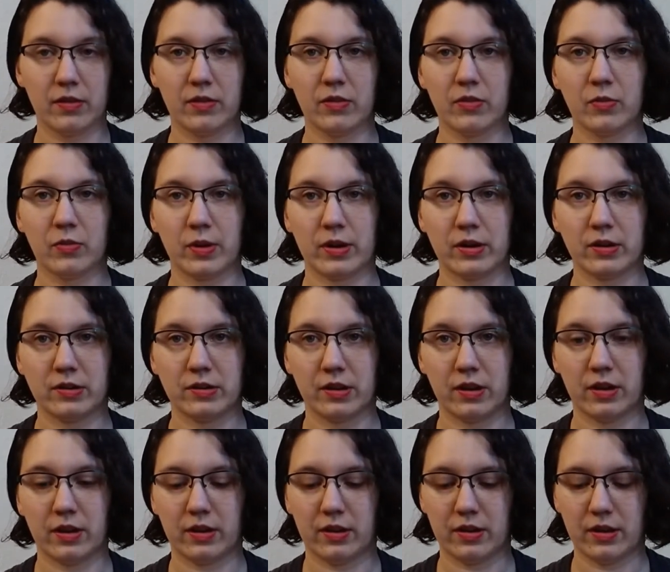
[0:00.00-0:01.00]
sweater
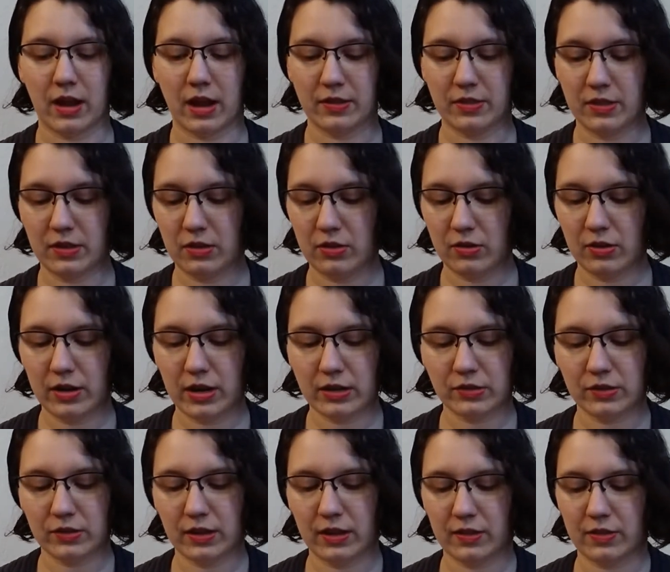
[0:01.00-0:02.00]
done. I think you can
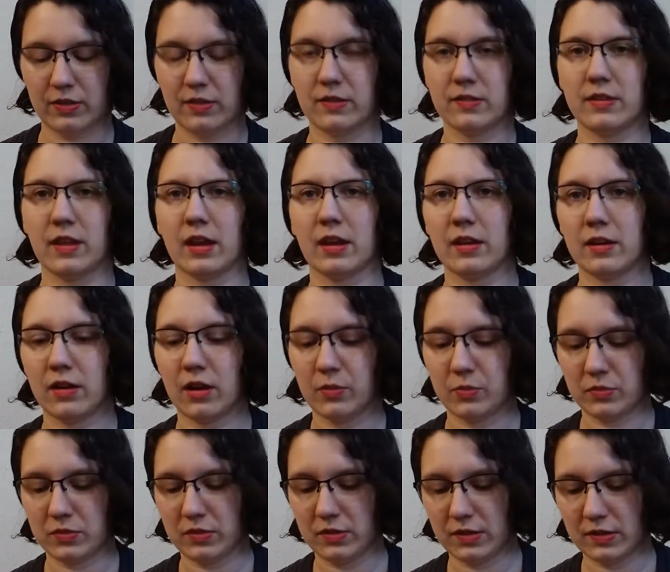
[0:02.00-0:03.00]
actually get the
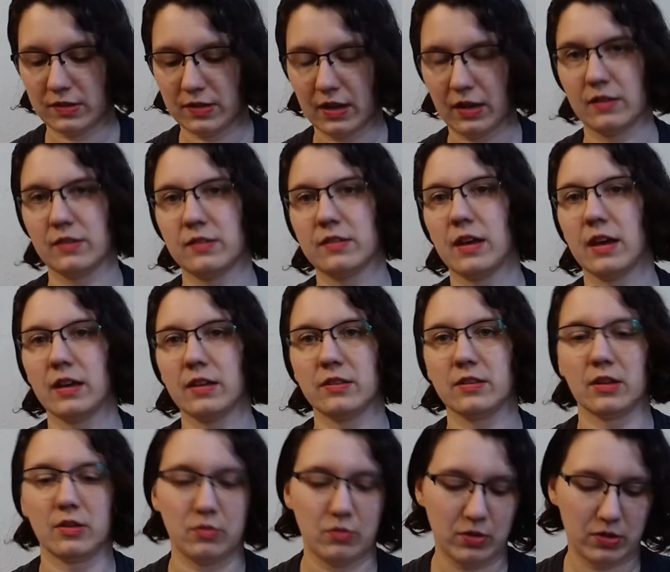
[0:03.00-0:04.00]
second size
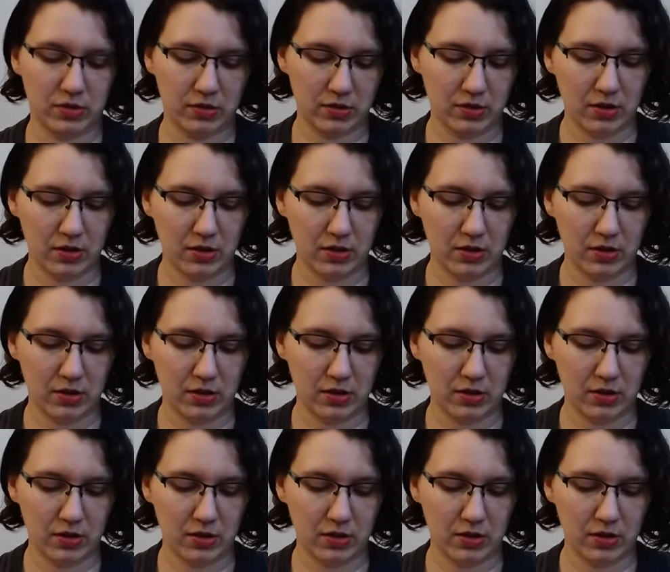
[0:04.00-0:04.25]
done with